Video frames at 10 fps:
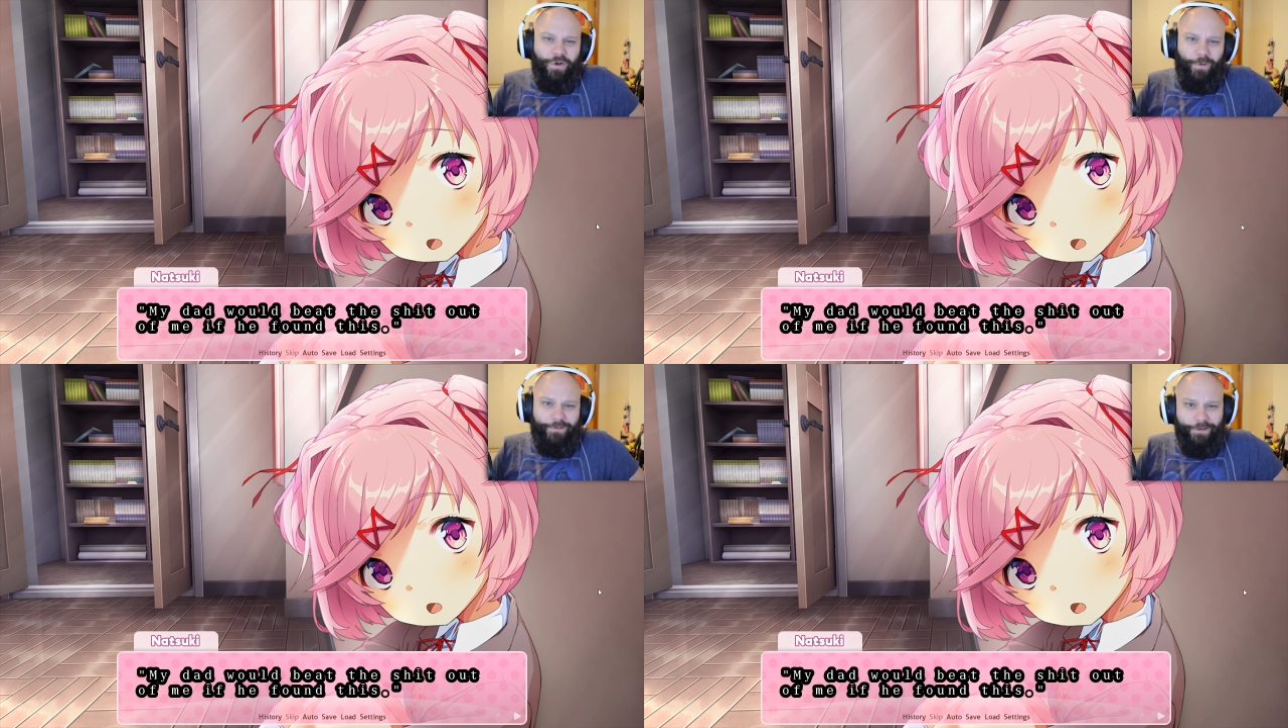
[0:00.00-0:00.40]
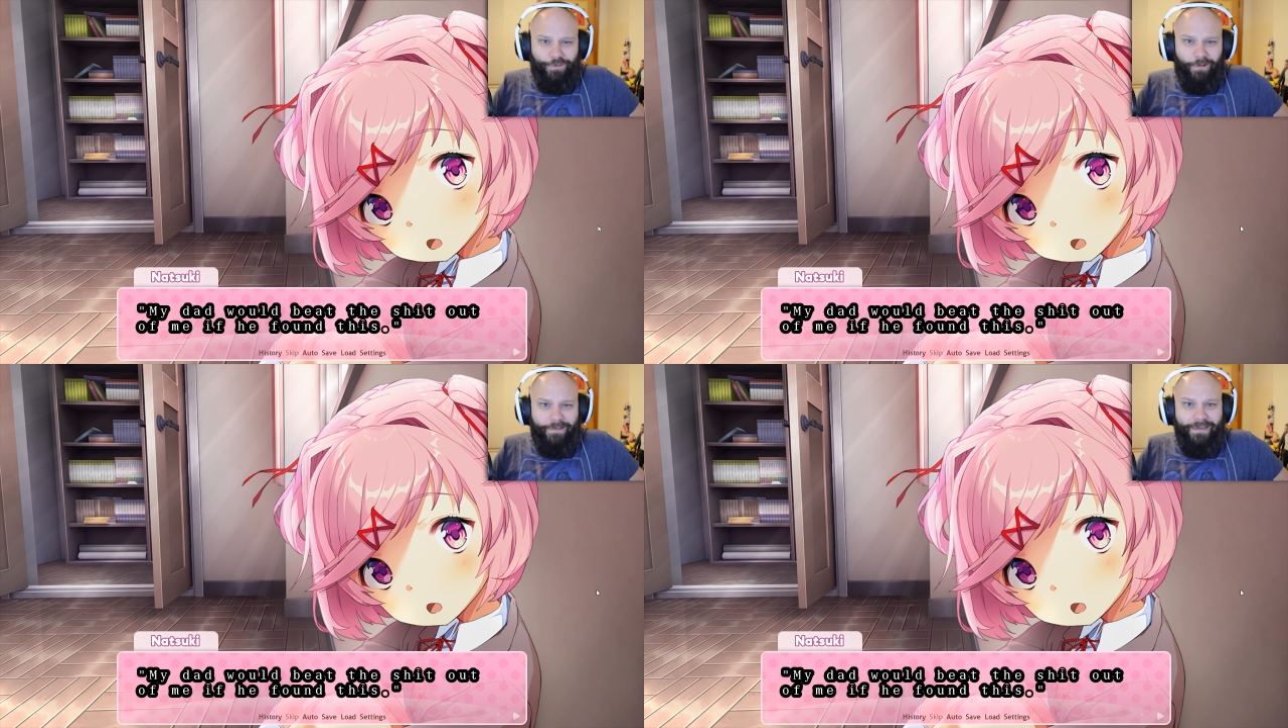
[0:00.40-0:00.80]
who's
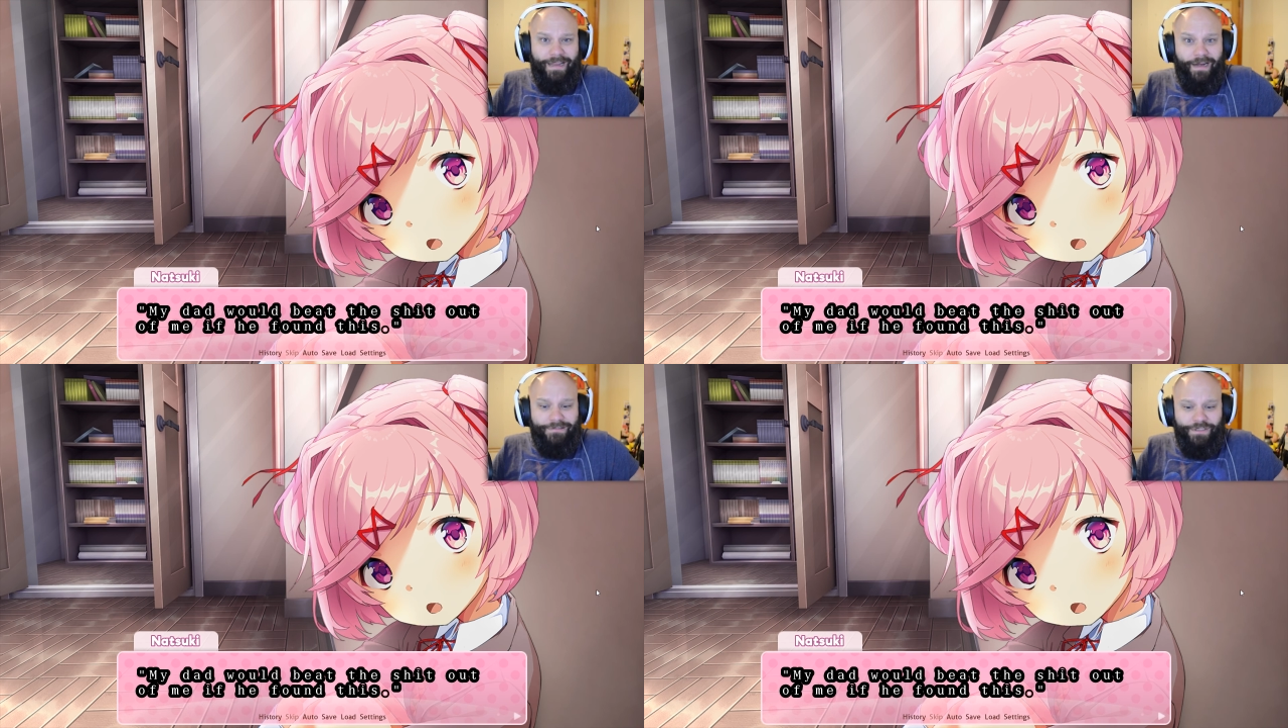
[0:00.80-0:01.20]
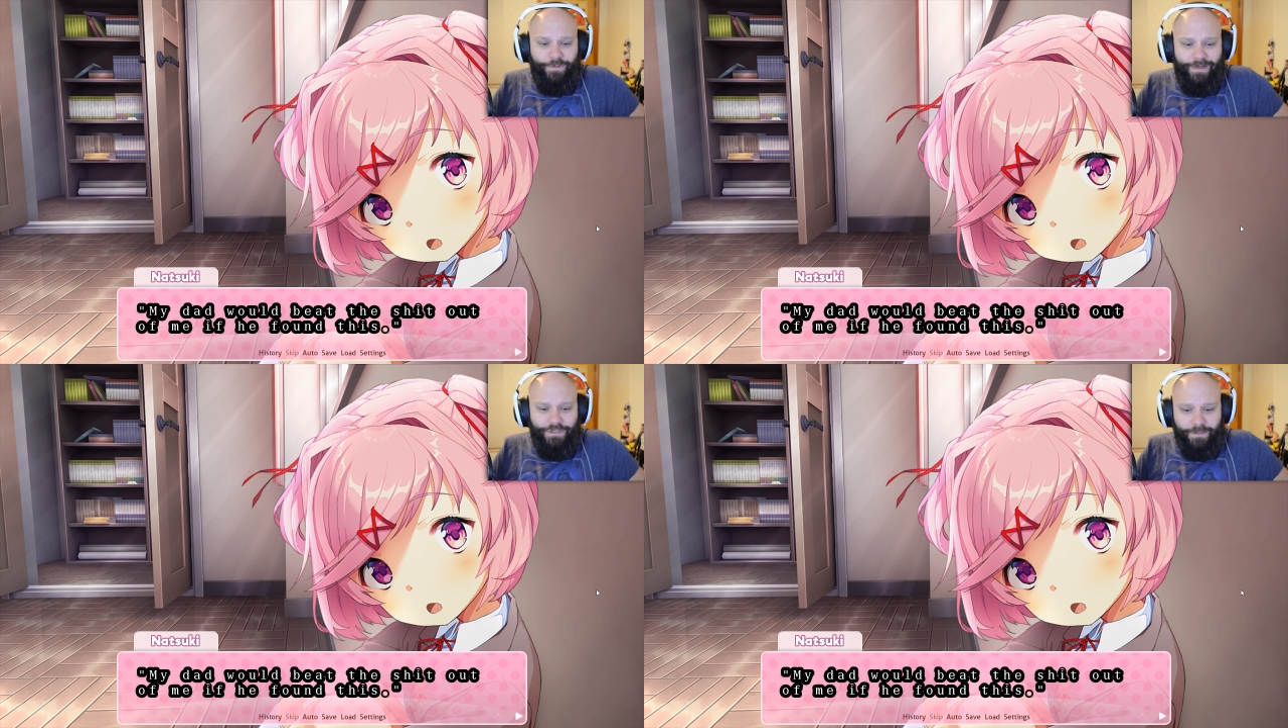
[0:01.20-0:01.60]
controlling the entire
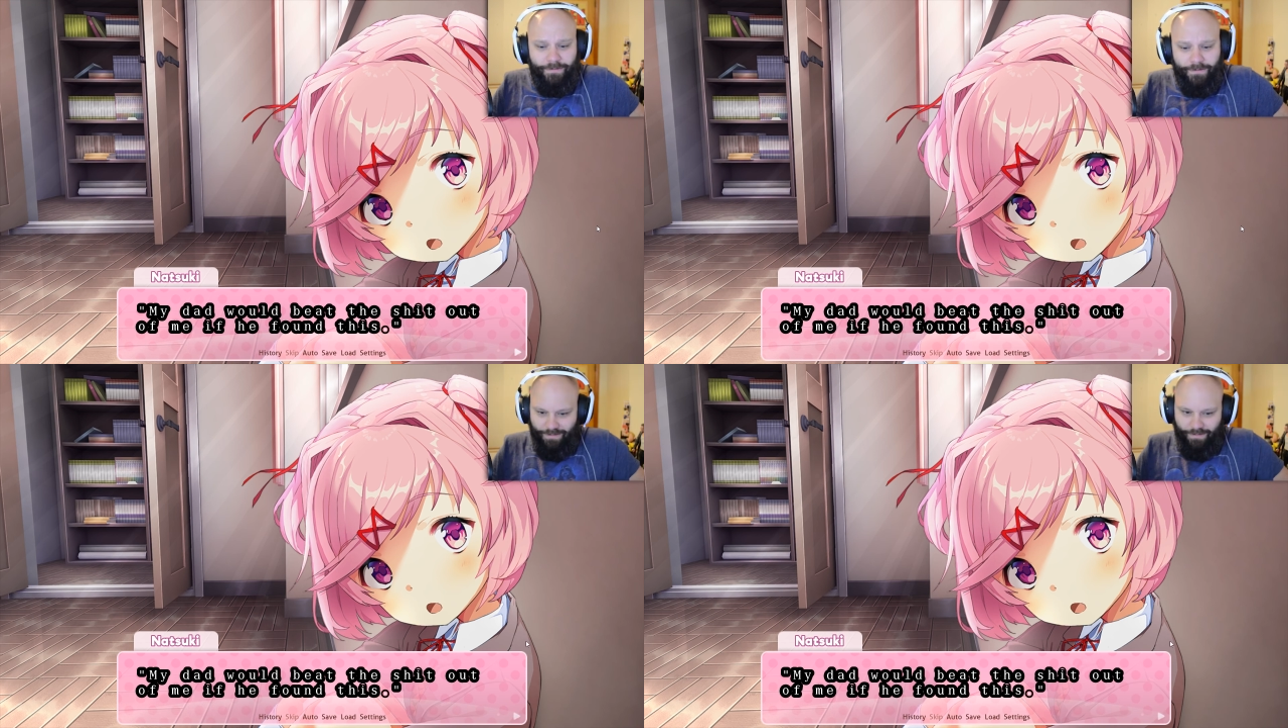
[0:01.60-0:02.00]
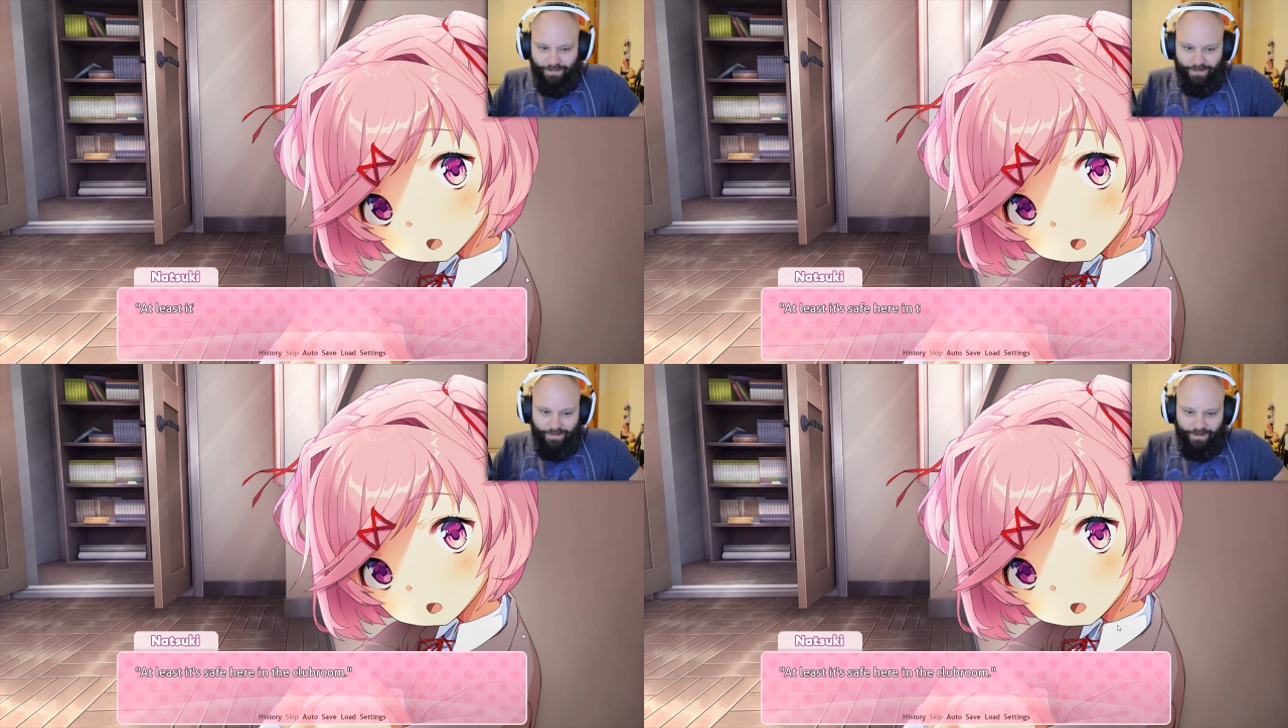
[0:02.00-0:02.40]
situation.
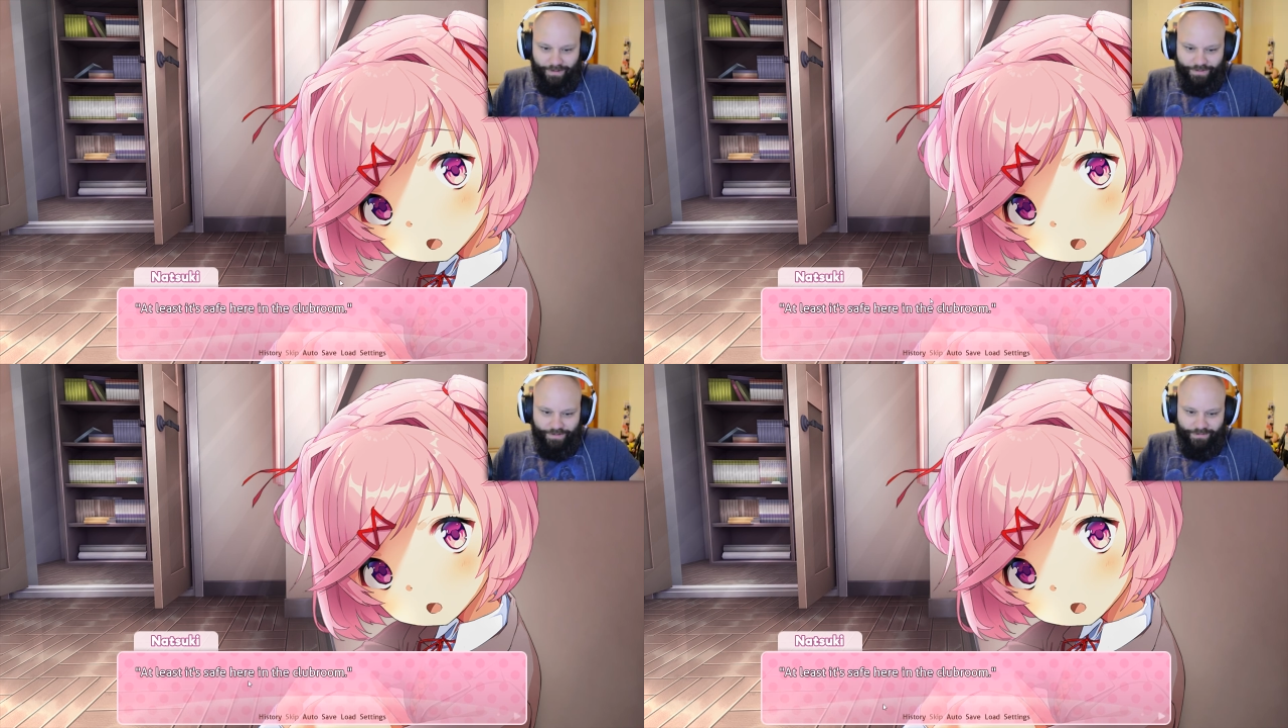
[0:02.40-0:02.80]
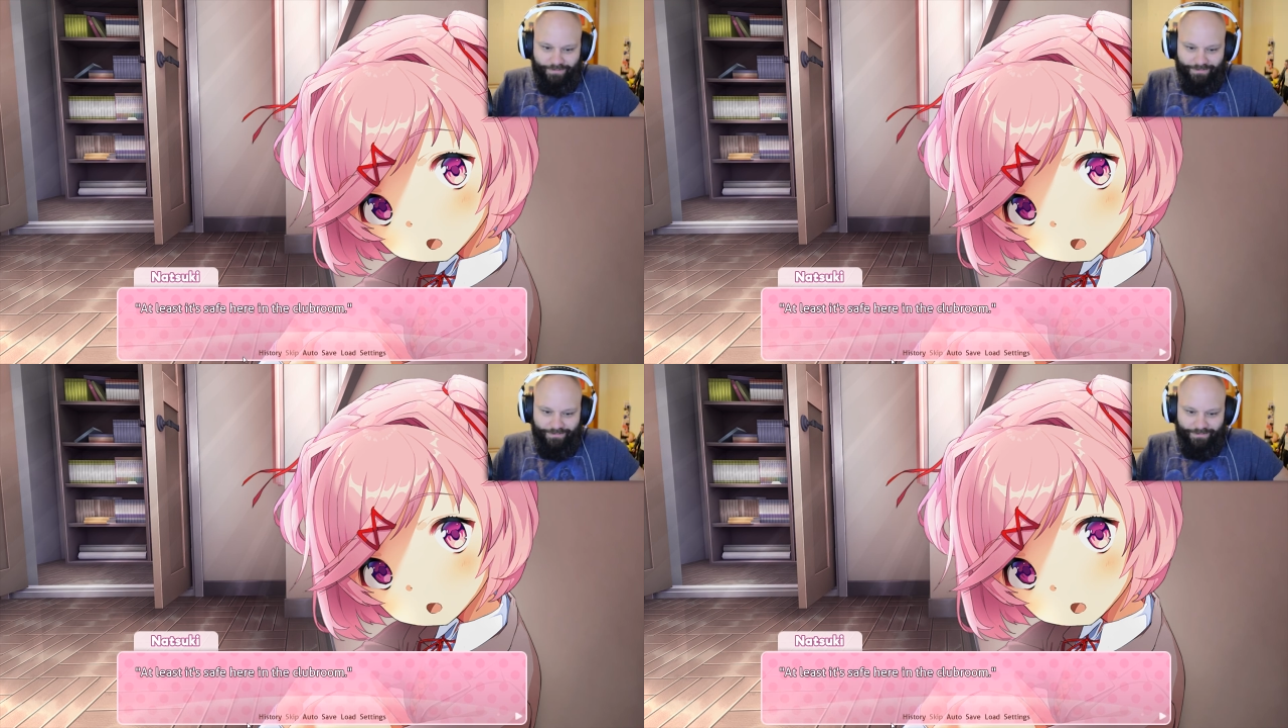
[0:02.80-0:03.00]
Gosh.